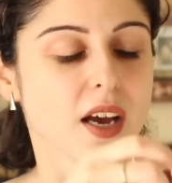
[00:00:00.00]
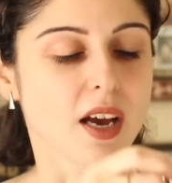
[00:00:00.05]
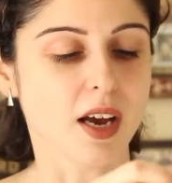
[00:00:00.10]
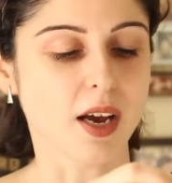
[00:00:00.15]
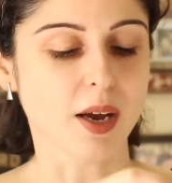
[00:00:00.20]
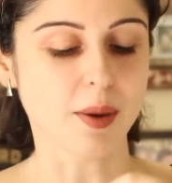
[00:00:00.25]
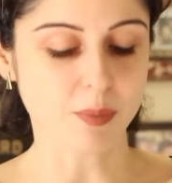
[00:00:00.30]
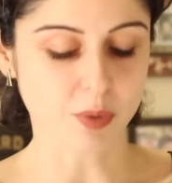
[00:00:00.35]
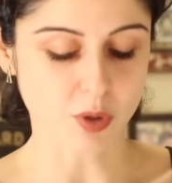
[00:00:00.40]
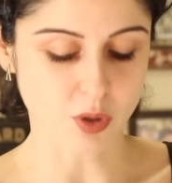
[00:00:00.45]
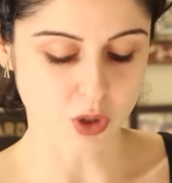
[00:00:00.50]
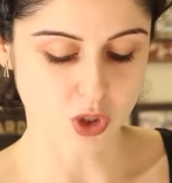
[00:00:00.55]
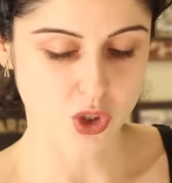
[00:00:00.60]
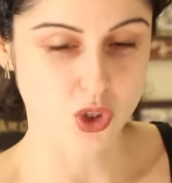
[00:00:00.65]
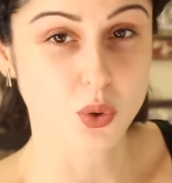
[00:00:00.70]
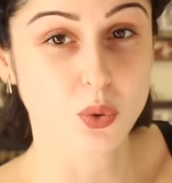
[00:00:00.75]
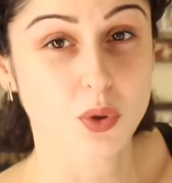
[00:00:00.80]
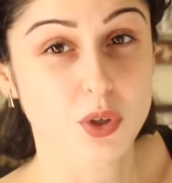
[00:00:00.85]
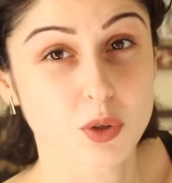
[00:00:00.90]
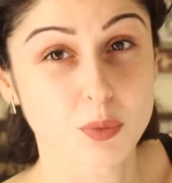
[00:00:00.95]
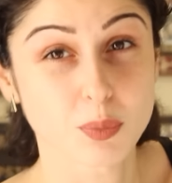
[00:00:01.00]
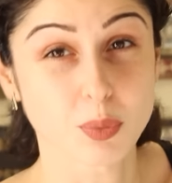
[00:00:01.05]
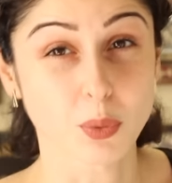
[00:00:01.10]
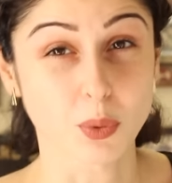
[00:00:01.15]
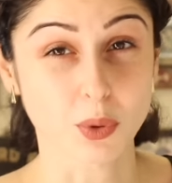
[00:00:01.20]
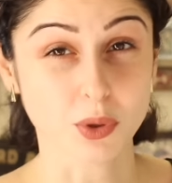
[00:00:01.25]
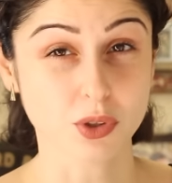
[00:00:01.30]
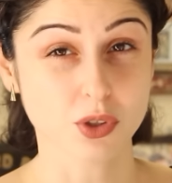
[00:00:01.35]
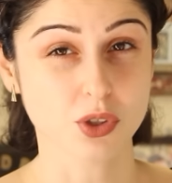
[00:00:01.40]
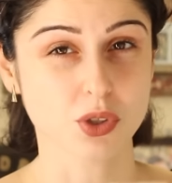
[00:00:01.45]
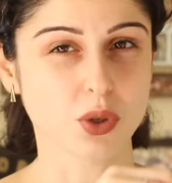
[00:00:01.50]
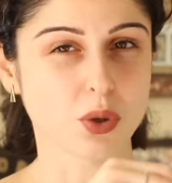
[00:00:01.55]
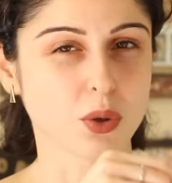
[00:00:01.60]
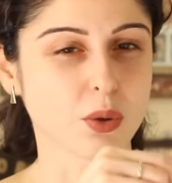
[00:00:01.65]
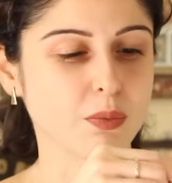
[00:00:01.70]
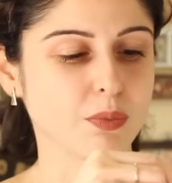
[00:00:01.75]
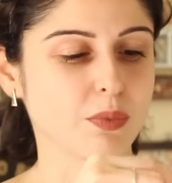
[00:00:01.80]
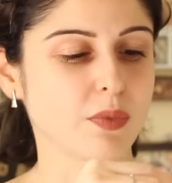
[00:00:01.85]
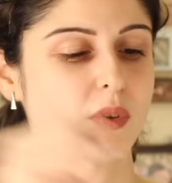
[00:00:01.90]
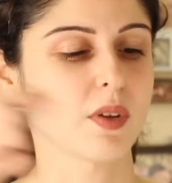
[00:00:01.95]
I'm gonna show you both.
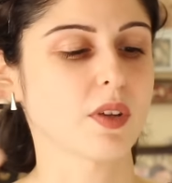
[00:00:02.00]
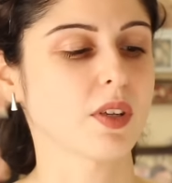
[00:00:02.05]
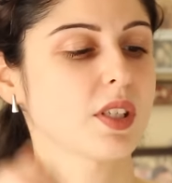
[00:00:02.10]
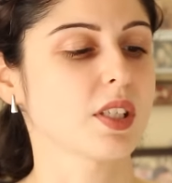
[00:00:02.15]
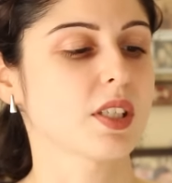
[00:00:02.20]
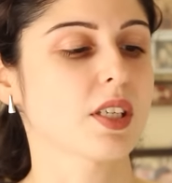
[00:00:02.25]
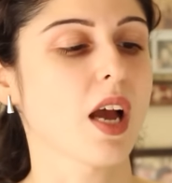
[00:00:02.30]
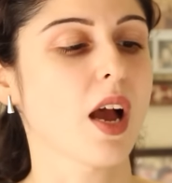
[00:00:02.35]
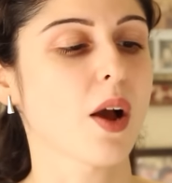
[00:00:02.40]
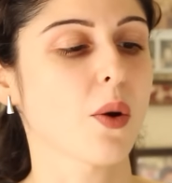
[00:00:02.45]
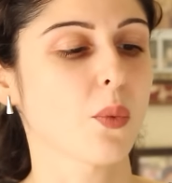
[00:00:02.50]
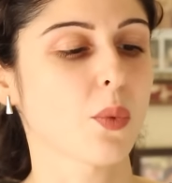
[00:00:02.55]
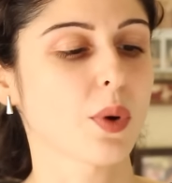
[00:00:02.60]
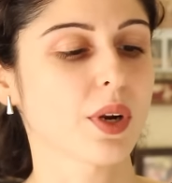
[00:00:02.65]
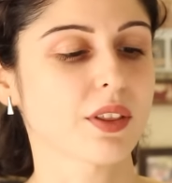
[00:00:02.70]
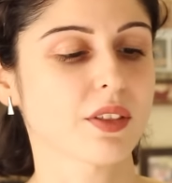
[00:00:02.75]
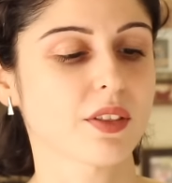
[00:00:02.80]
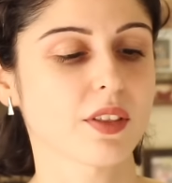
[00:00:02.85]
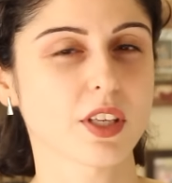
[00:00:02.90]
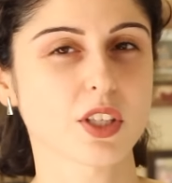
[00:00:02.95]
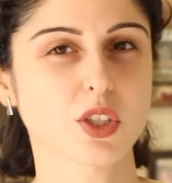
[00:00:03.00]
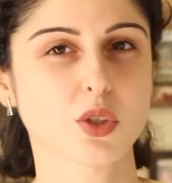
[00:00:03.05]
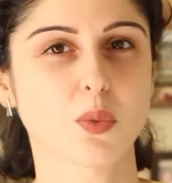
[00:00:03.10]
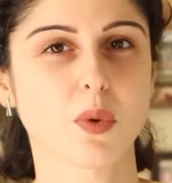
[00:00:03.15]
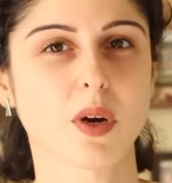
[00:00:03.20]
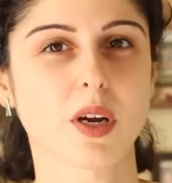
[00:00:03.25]
So start with this